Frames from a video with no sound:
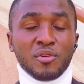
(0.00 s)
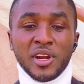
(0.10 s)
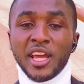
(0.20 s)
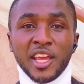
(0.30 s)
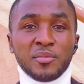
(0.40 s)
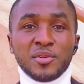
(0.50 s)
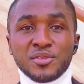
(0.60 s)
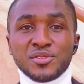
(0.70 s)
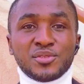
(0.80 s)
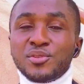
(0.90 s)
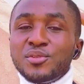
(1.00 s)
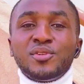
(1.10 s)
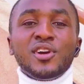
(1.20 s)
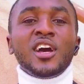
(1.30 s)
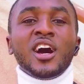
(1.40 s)
But when I came into school,
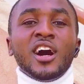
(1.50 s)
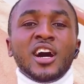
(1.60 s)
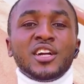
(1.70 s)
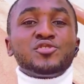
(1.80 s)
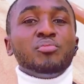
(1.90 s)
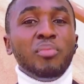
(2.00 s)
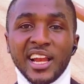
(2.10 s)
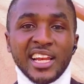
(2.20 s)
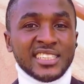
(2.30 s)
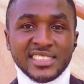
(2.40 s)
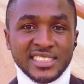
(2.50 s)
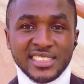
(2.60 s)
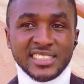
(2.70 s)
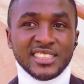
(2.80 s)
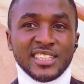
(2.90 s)
I had to balance
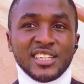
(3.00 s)
it.